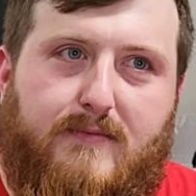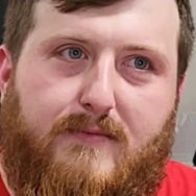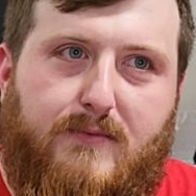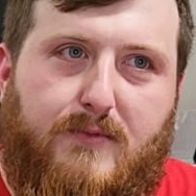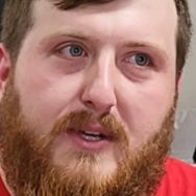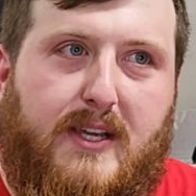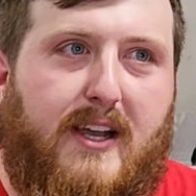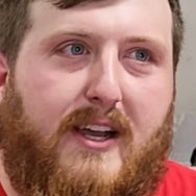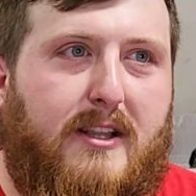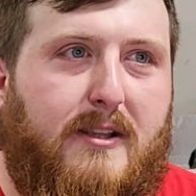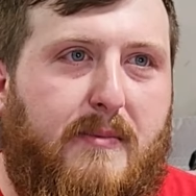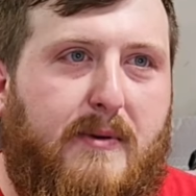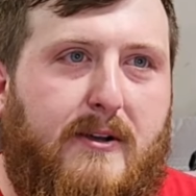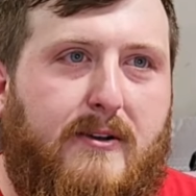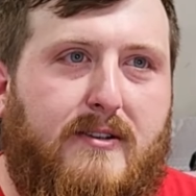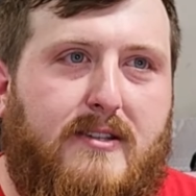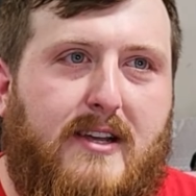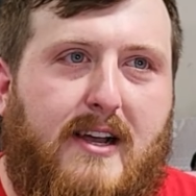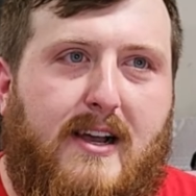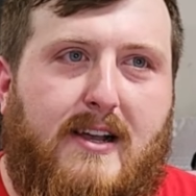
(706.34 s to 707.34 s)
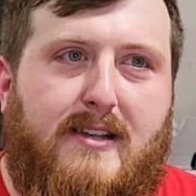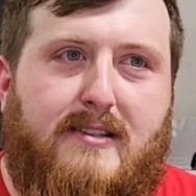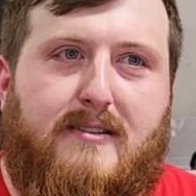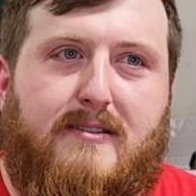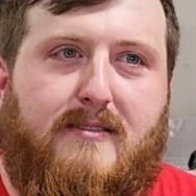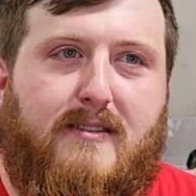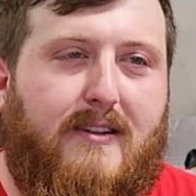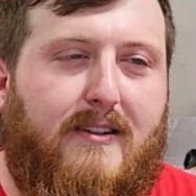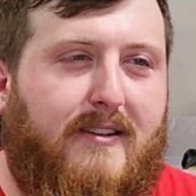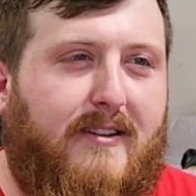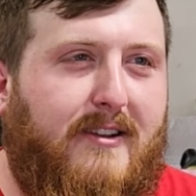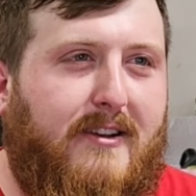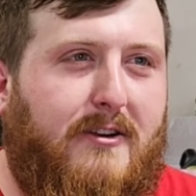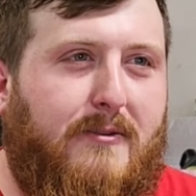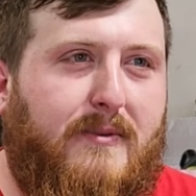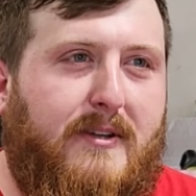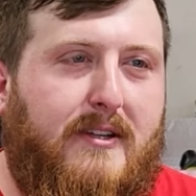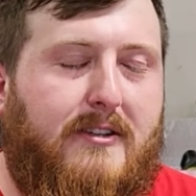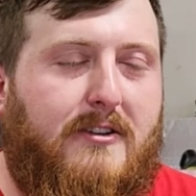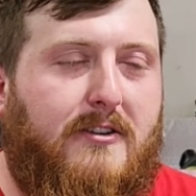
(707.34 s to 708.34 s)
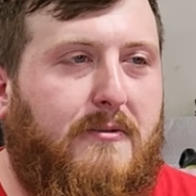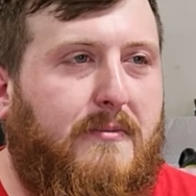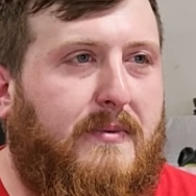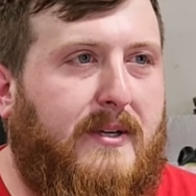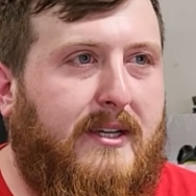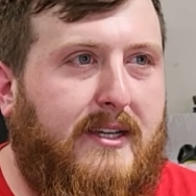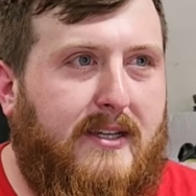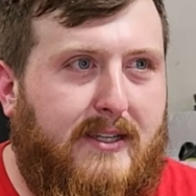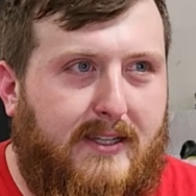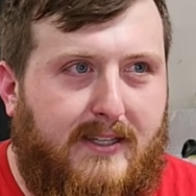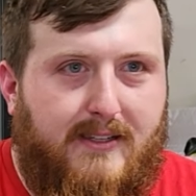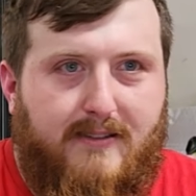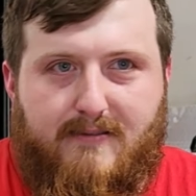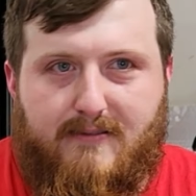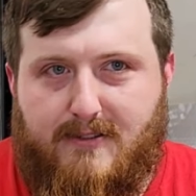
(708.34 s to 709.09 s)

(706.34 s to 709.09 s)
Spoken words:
we got the belt size a little bit too big,